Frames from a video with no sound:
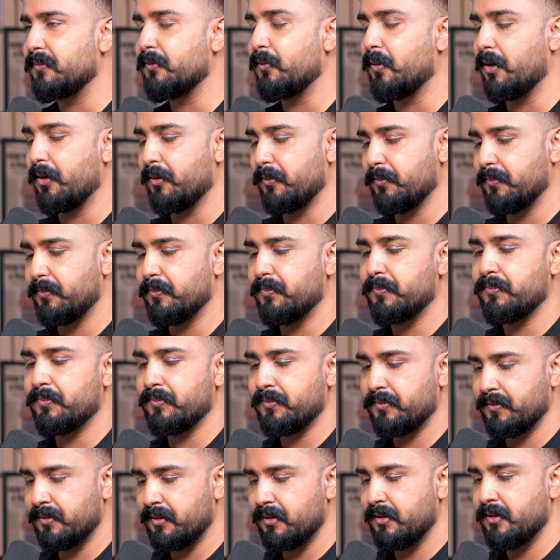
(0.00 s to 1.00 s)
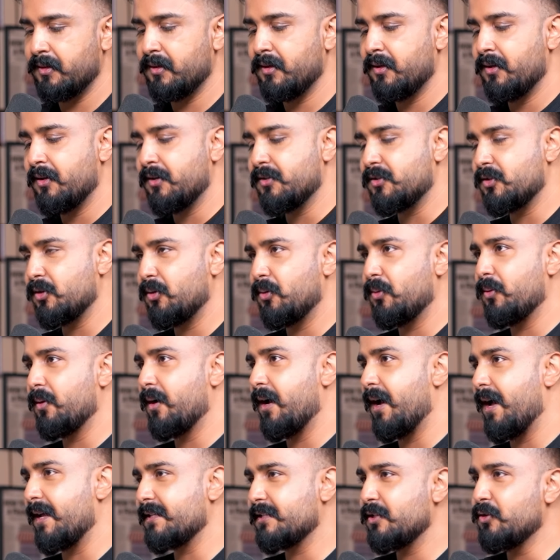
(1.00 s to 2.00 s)
Wow. So,
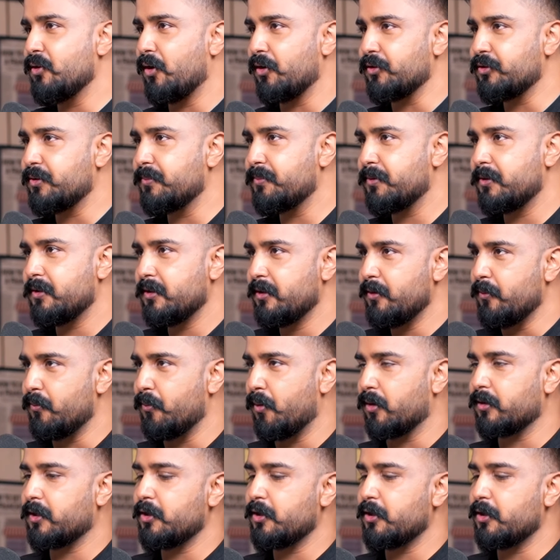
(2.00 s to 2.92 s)
as an entrepreneur, what